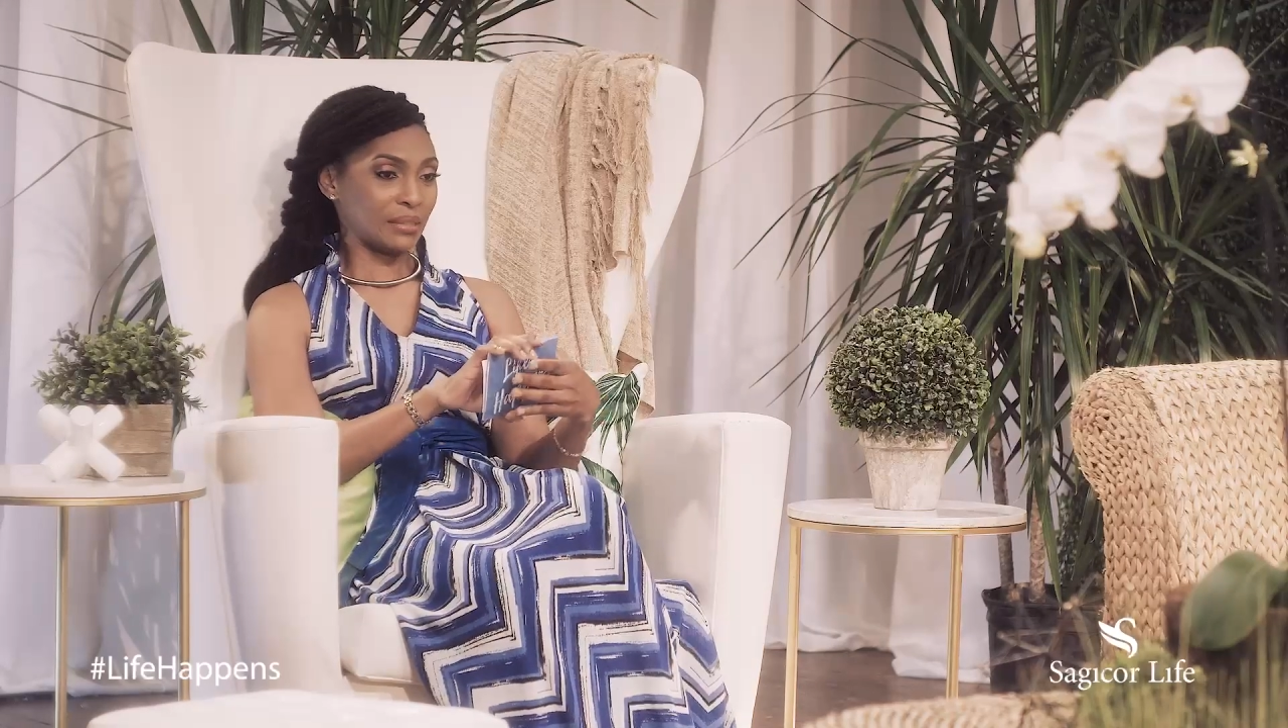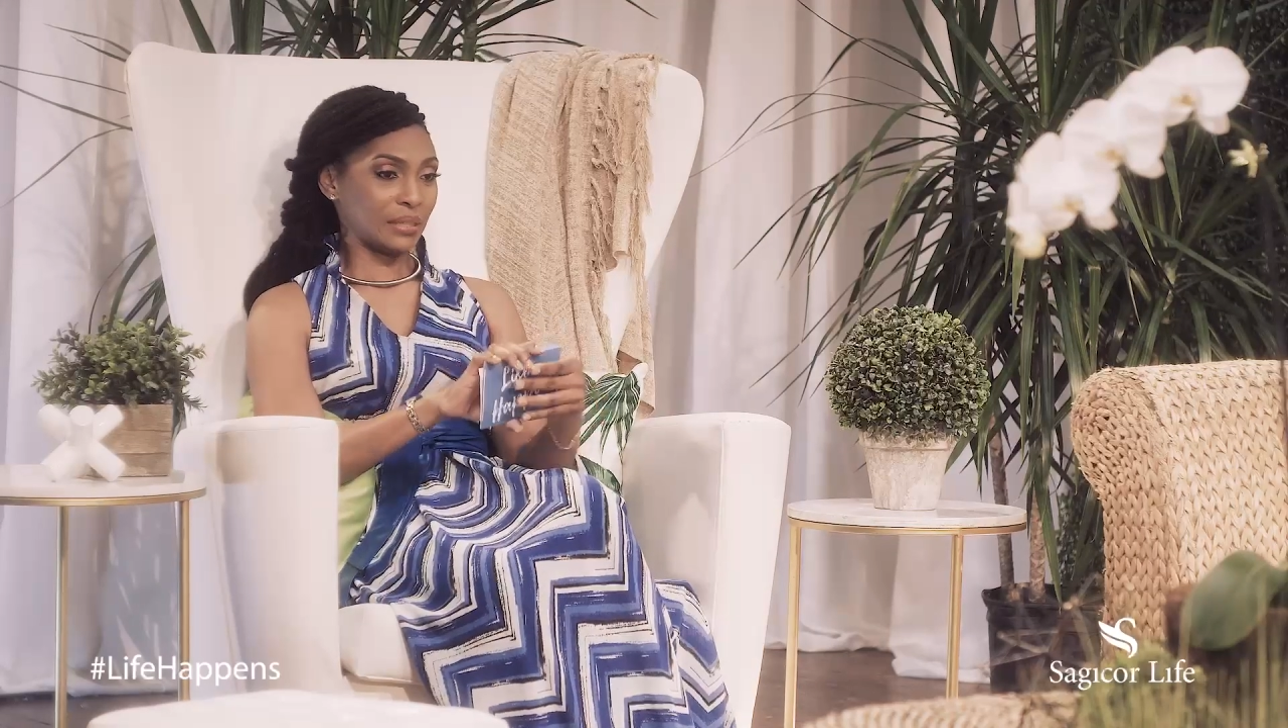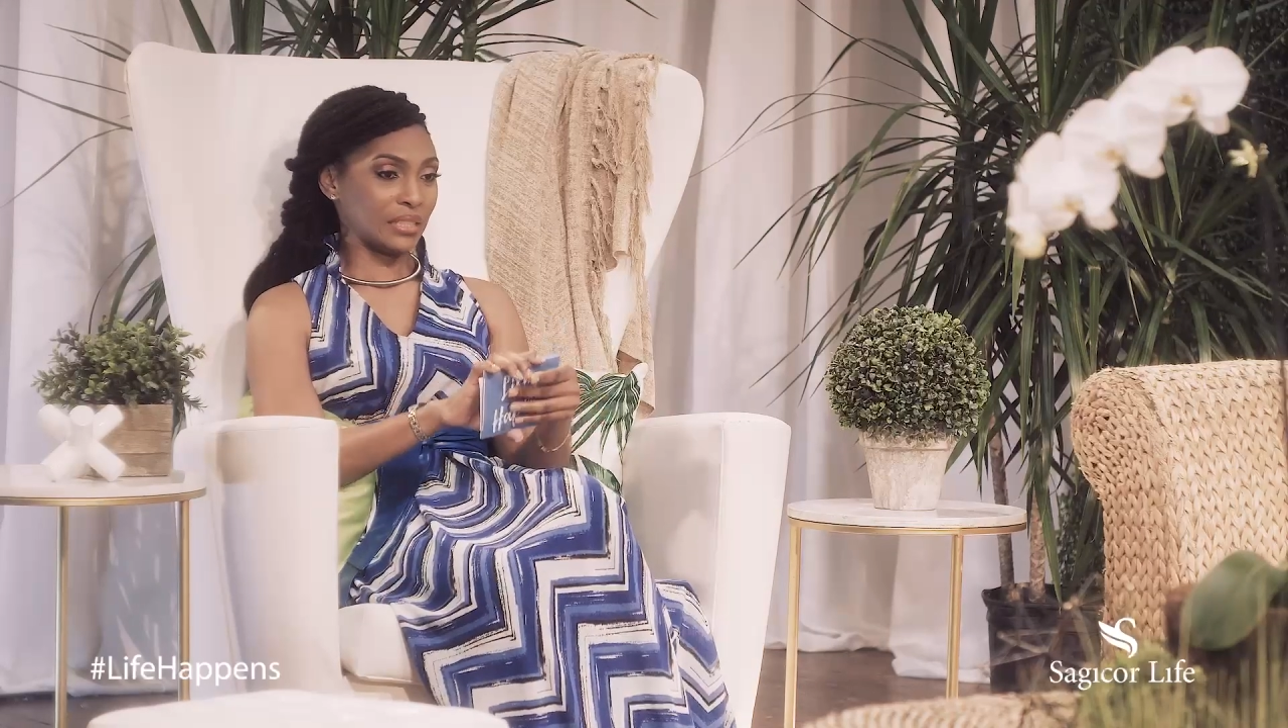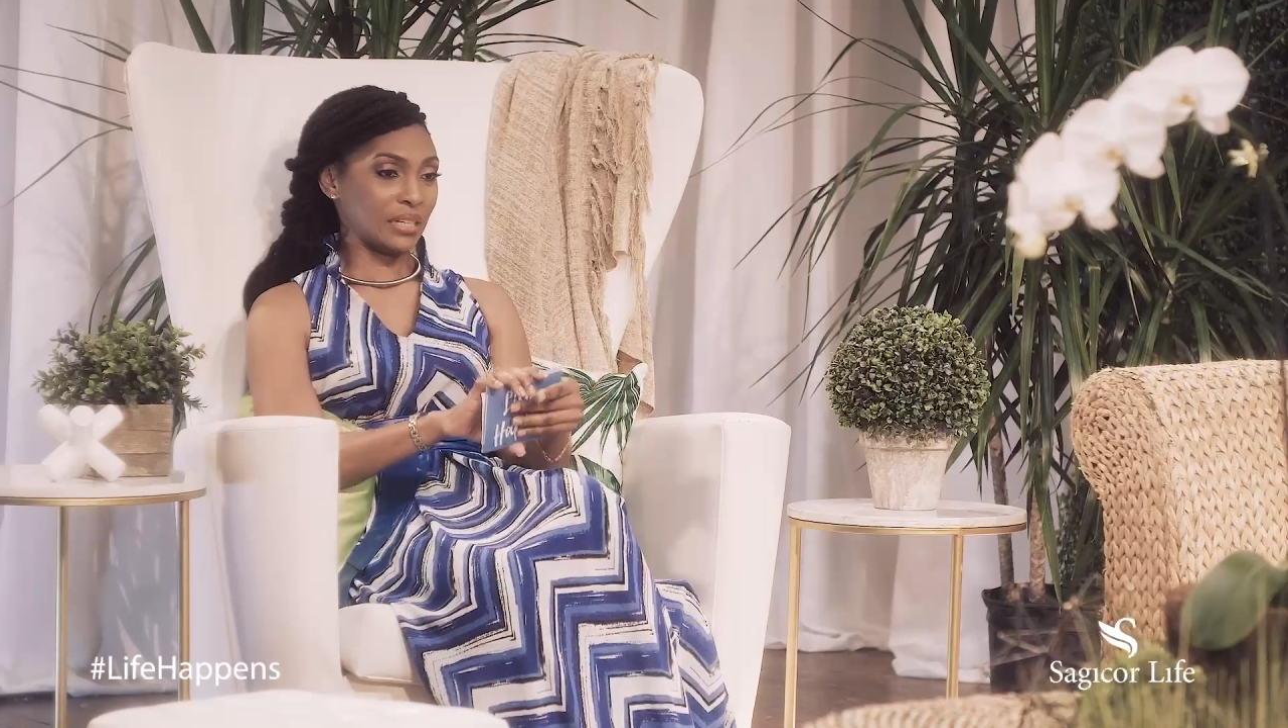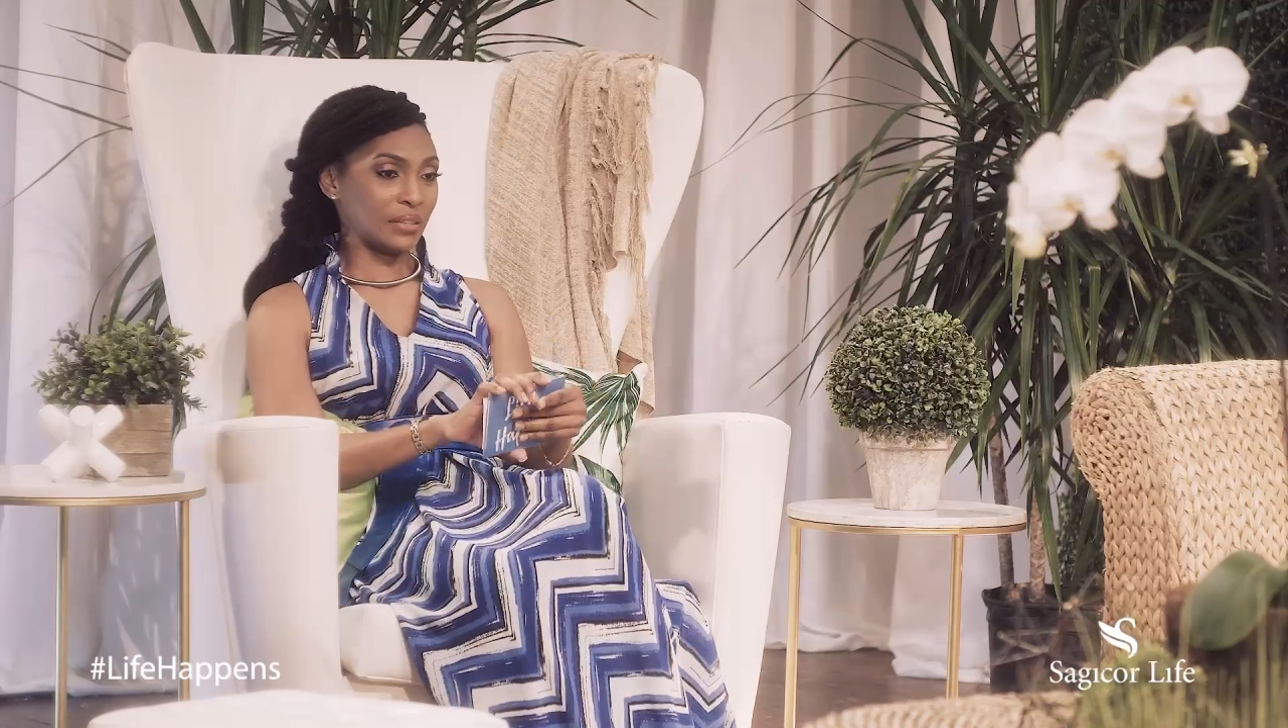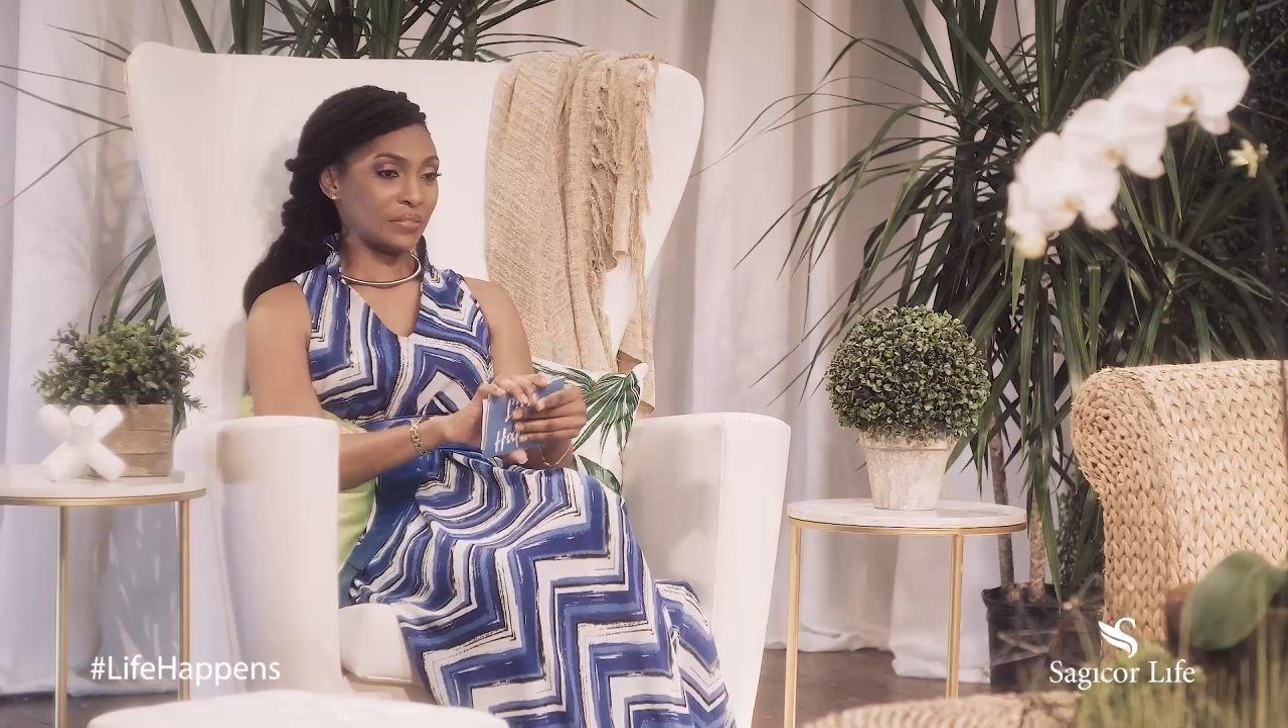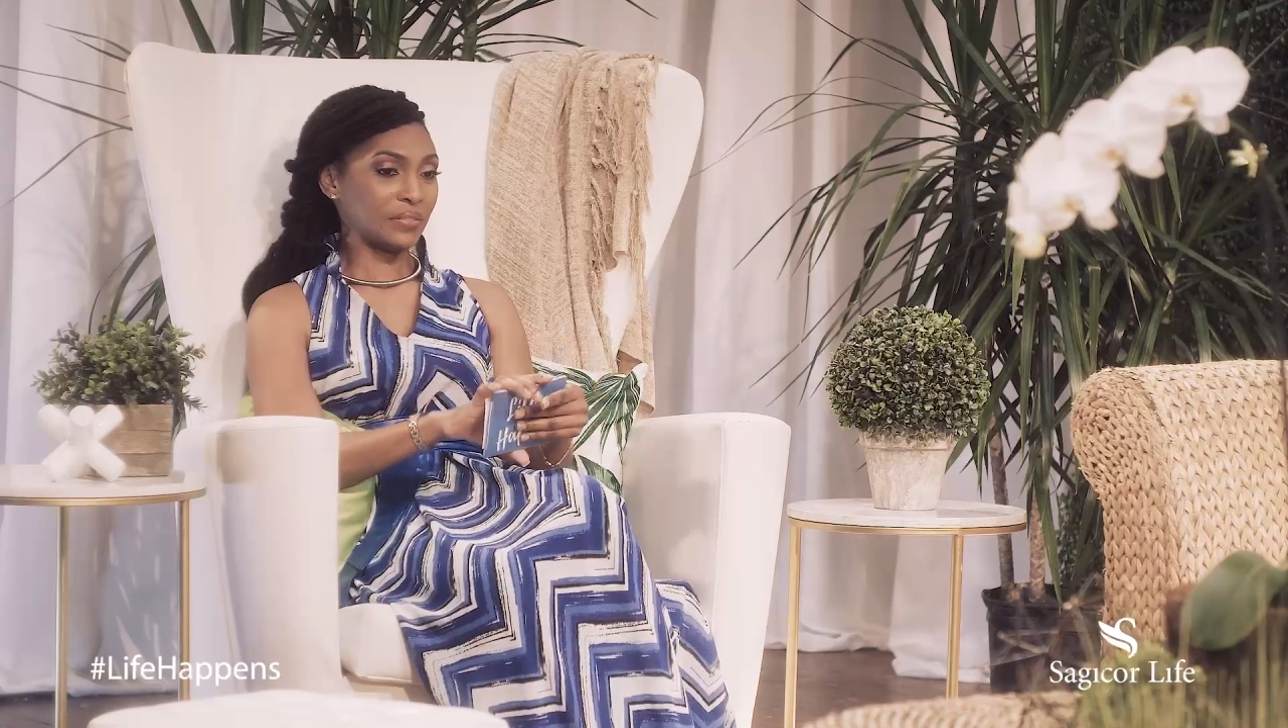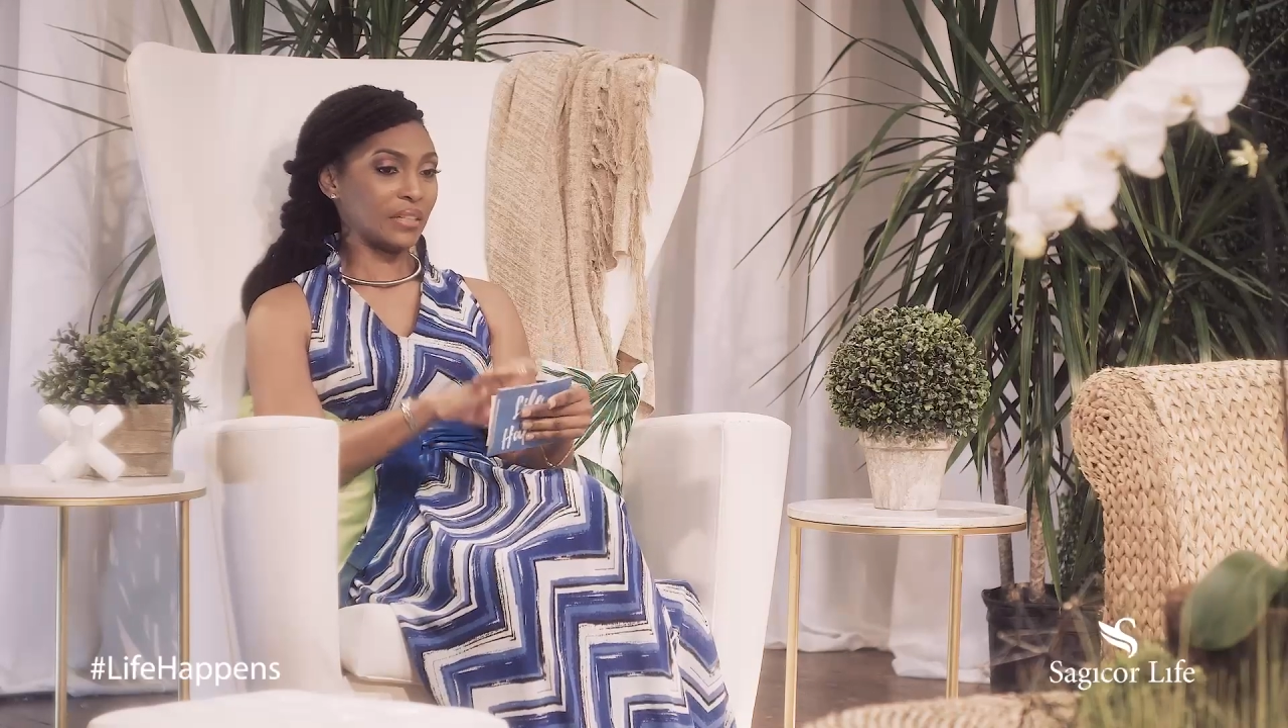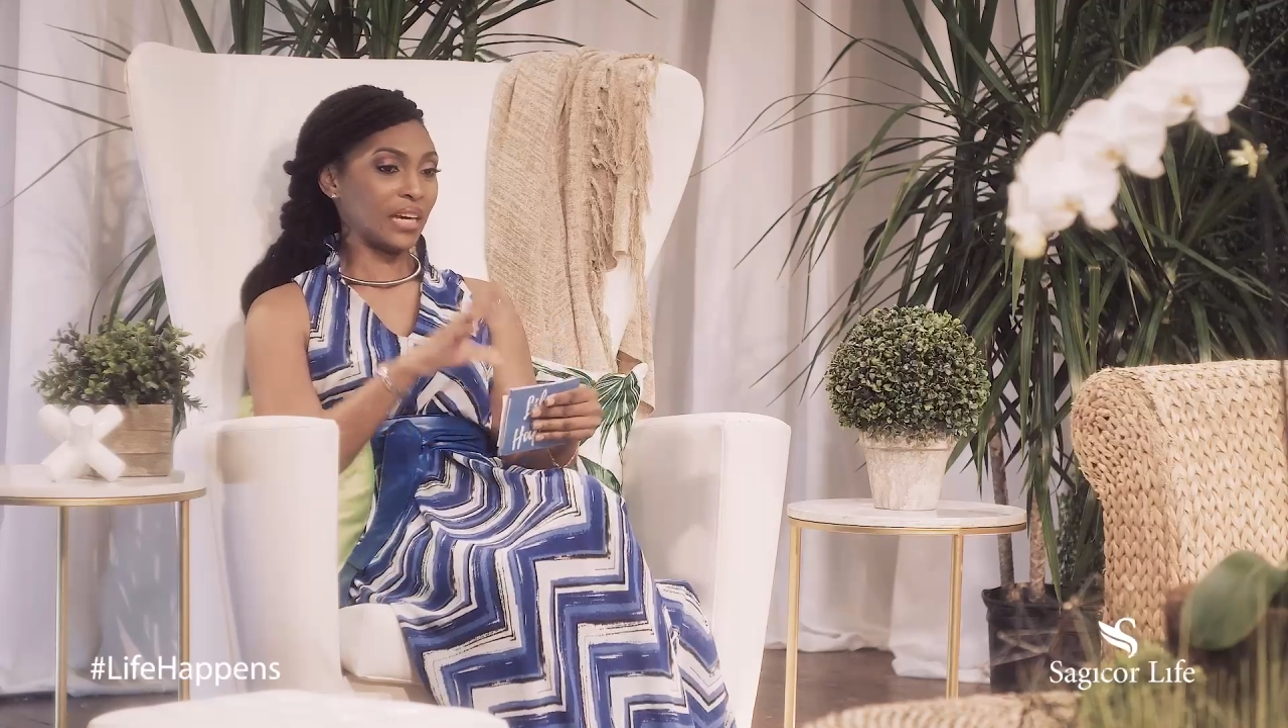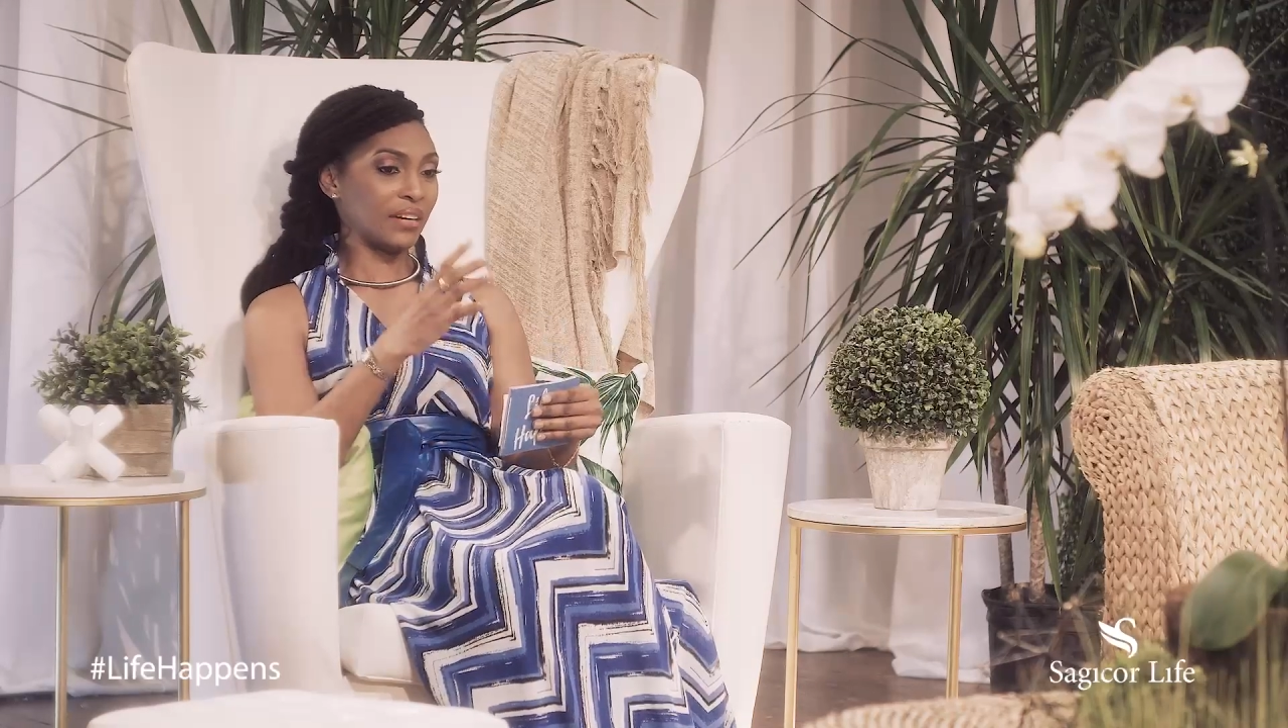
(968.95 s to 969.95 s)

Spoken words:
to myself,